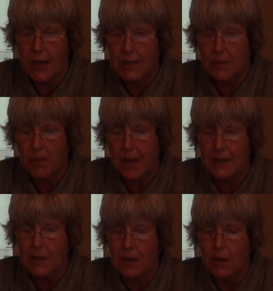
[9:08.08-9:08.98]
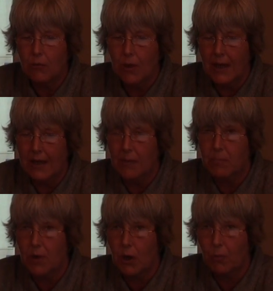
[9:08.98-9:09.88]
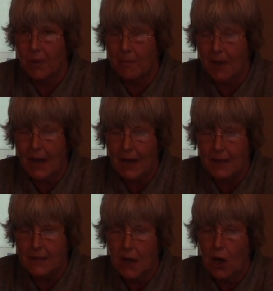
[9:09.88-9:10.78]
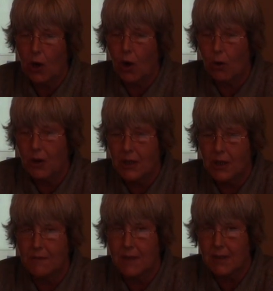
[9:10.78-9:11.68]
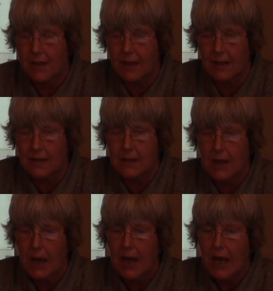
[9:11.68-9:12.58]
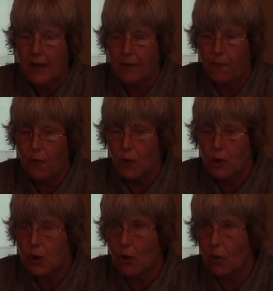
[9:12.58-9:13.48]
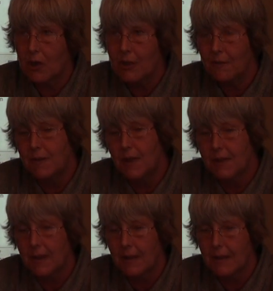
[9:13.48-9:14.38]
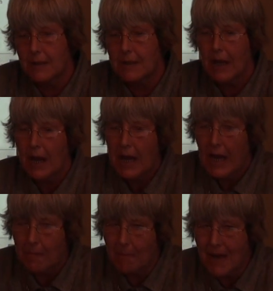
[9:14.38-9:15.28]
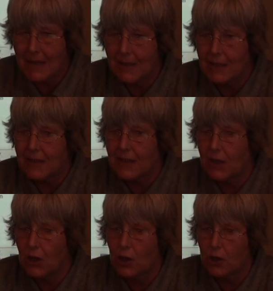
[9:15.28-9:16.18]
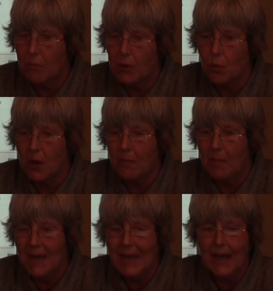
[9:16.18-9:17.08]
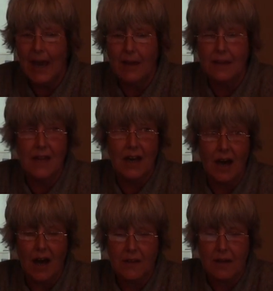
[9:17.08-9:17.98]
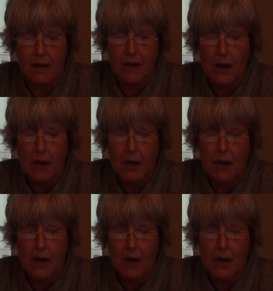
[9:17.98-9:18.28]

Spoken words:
takes place only in a problem case, cognitive dissonance. The first cognitive dissonance makes a distinction between me and the other.